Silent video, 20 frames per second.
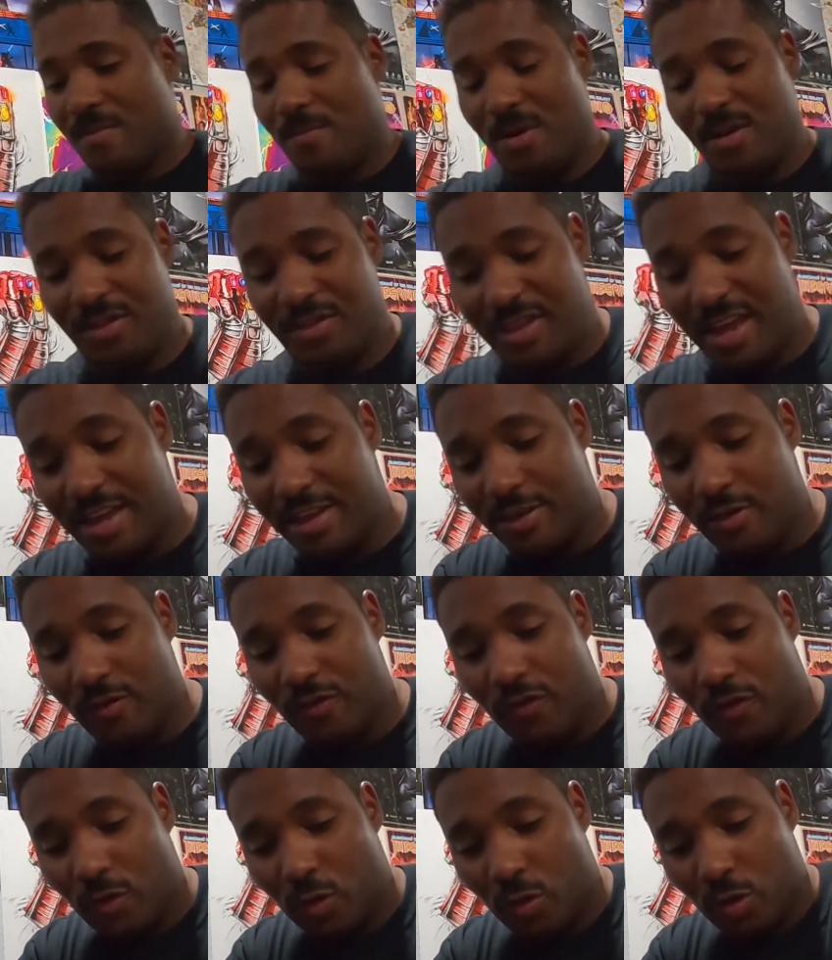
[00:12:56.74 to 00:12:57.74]
But thank you
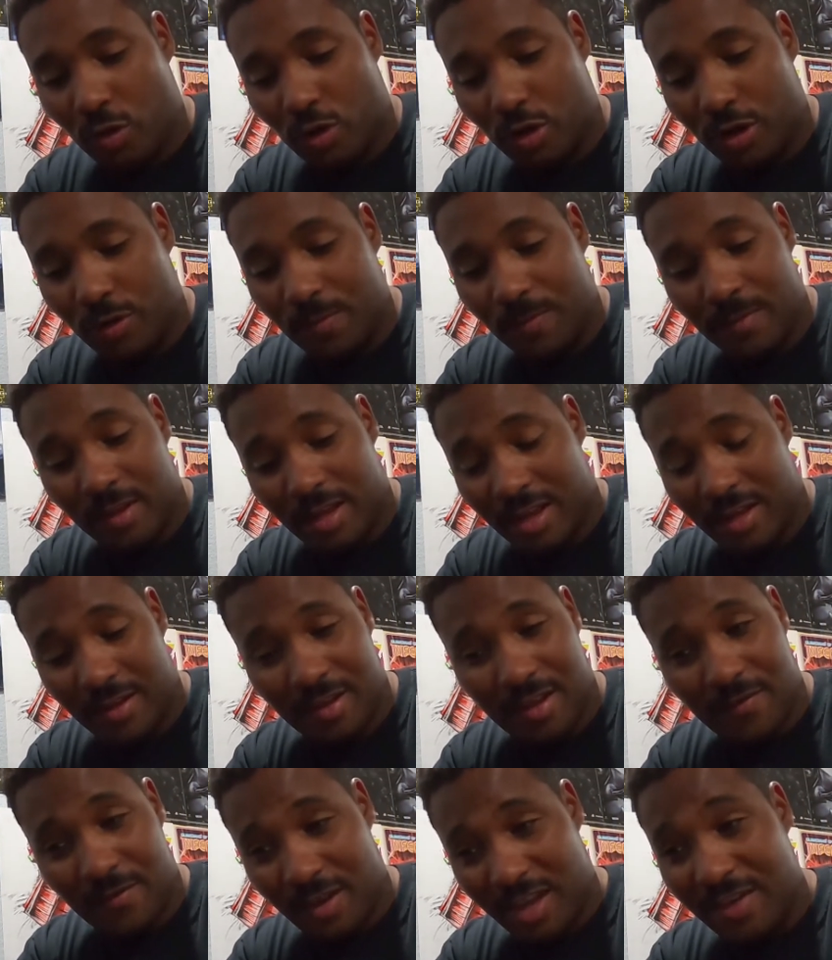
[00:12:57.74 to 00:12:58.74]
for
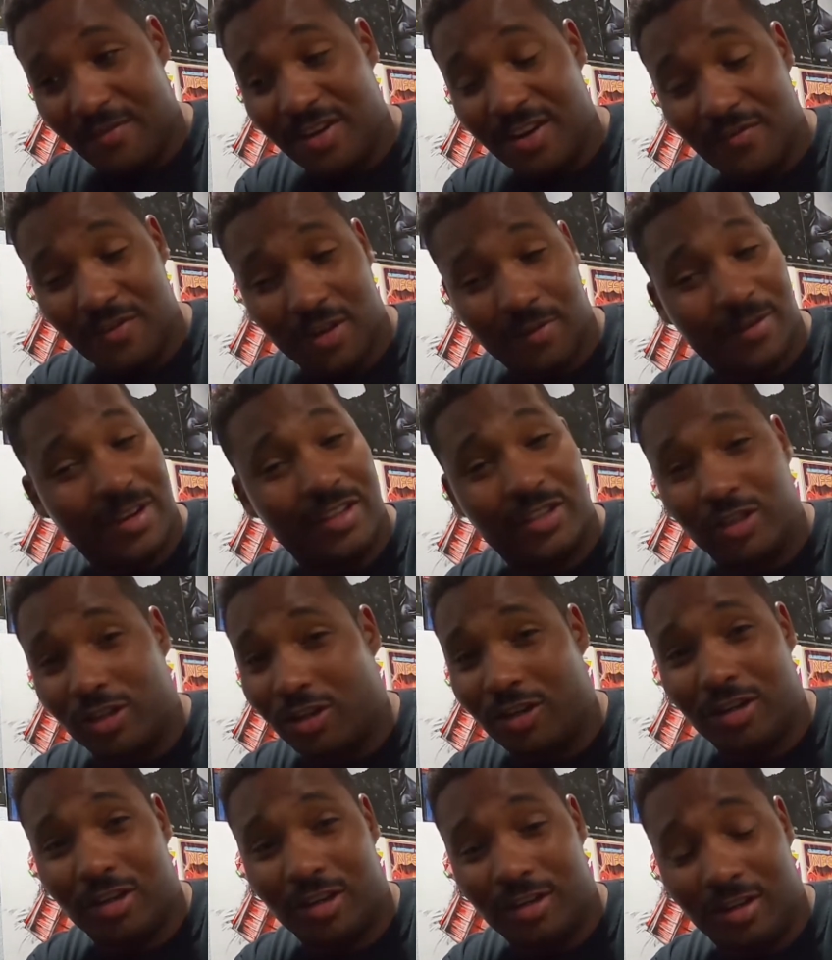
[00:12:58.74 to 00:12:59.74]
if, even if you already
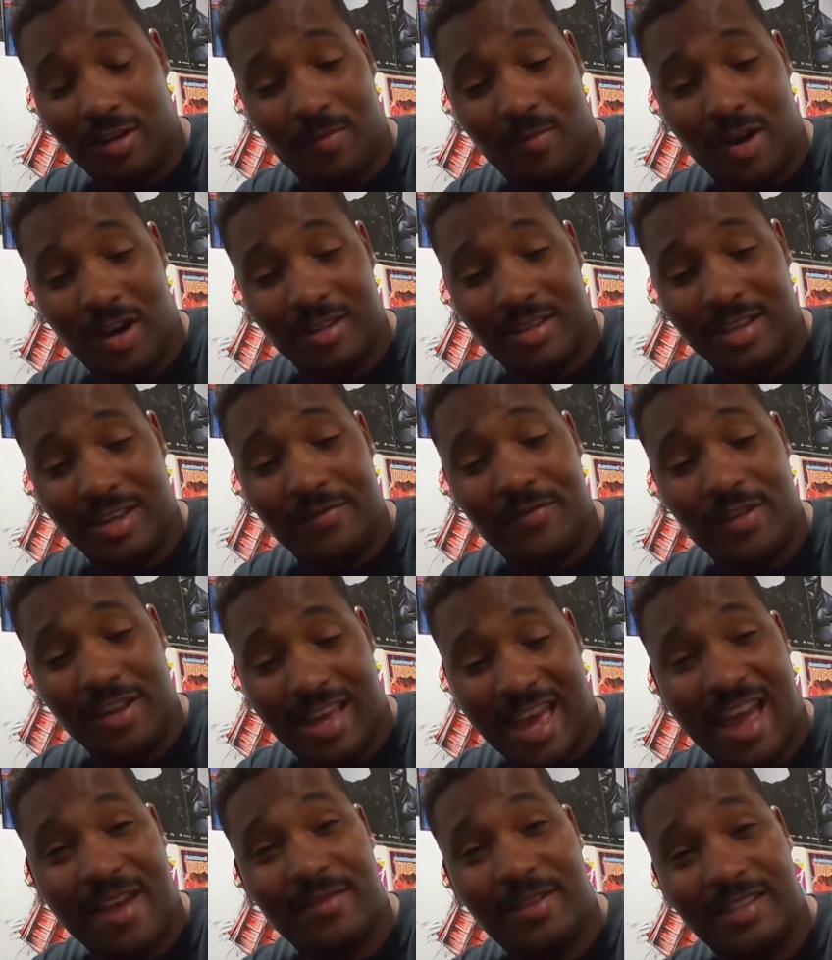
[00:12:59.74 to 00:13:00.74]
saw an unboxing, if you
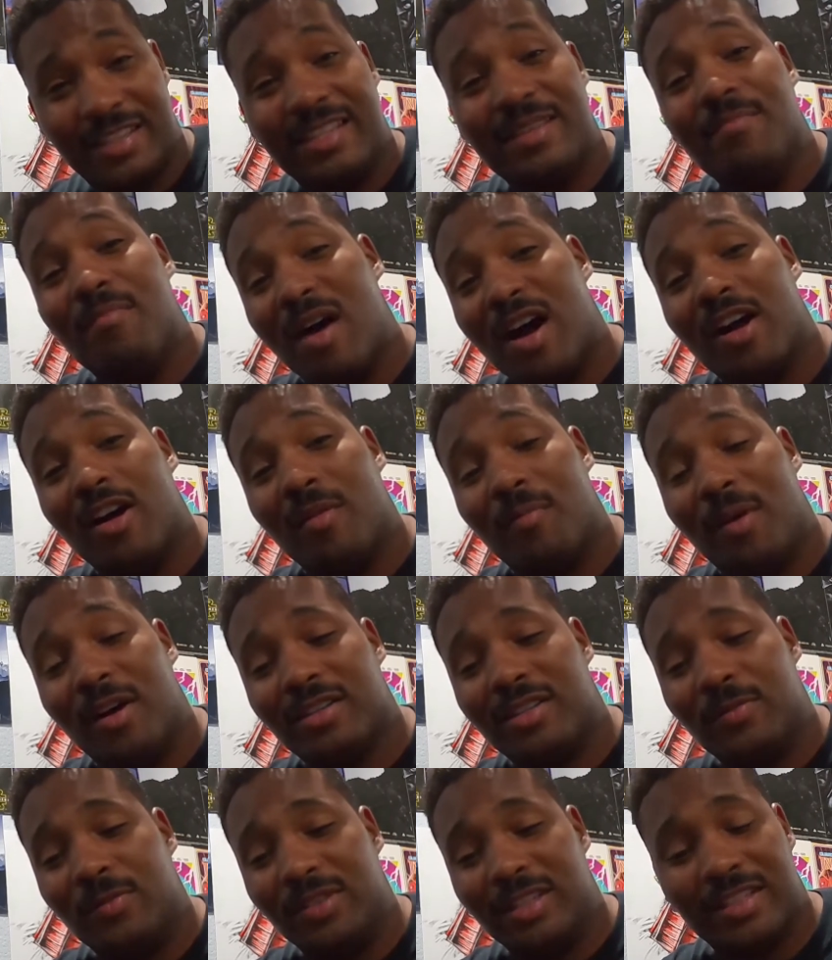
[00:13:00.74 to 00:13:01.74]
came to see my
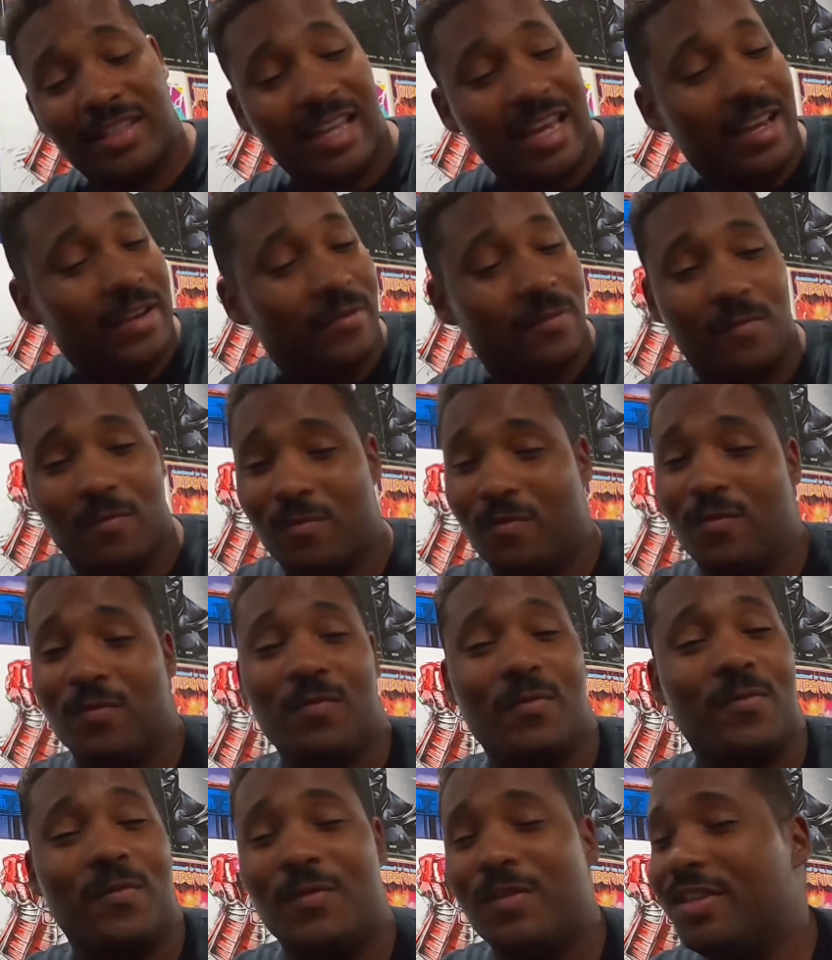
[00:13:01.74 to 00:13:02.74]
unboxing, which is like
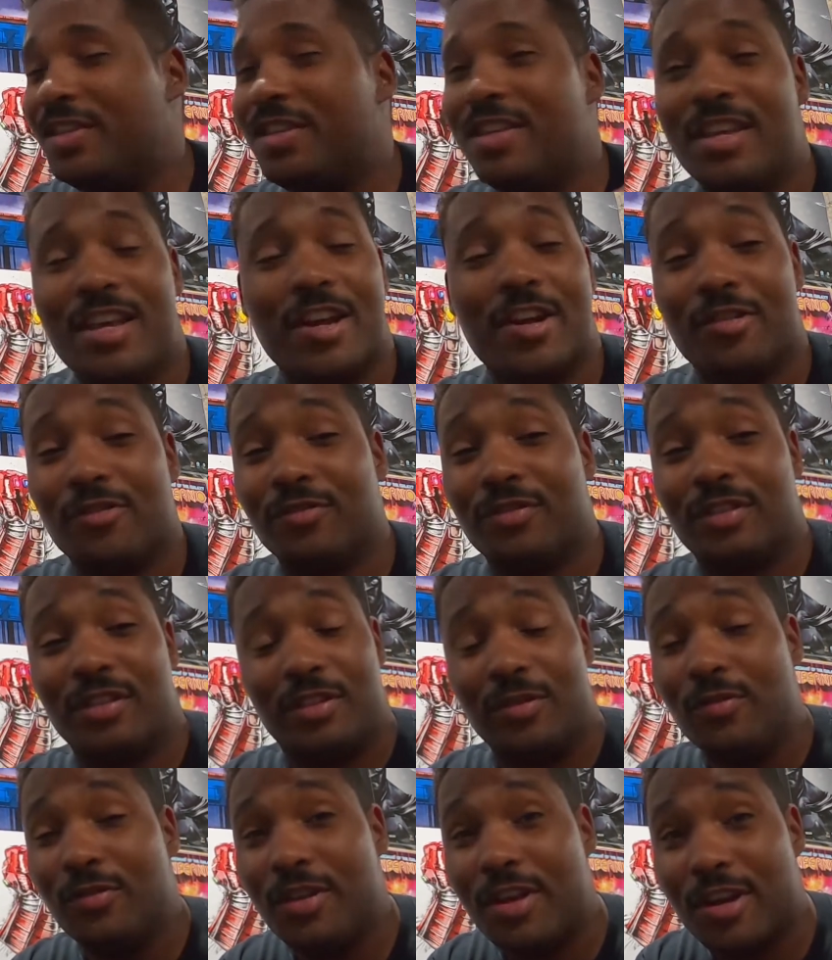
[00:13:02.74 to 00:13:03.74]
years,
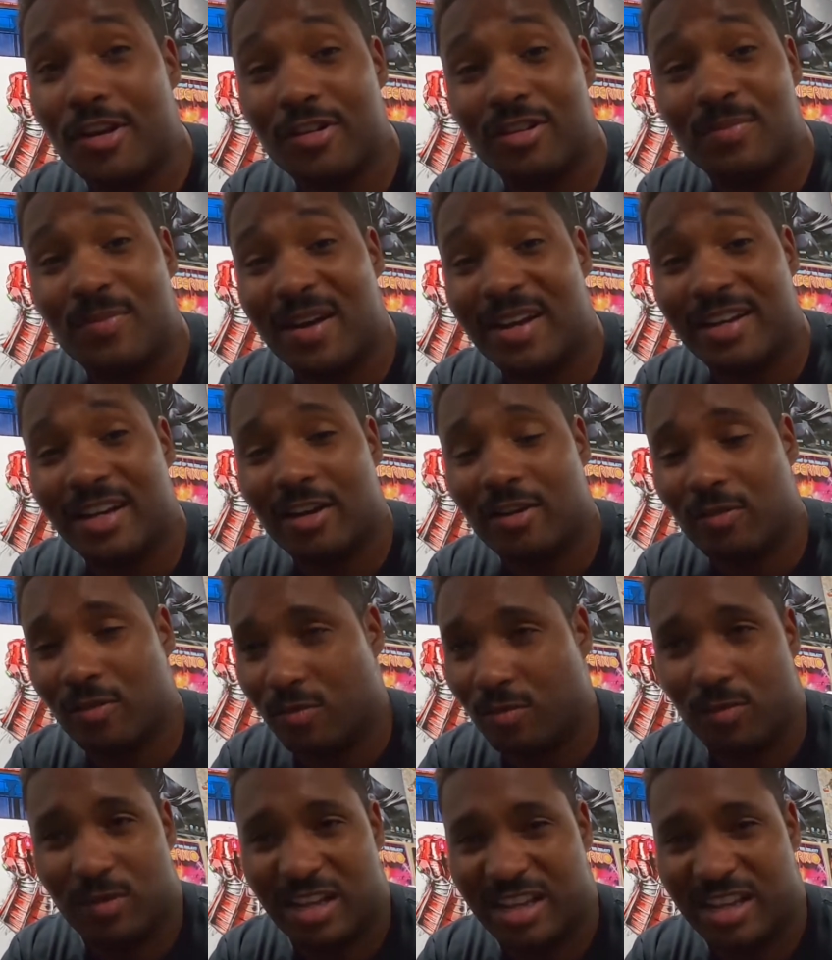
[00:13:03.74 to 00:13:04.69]
two years by now, or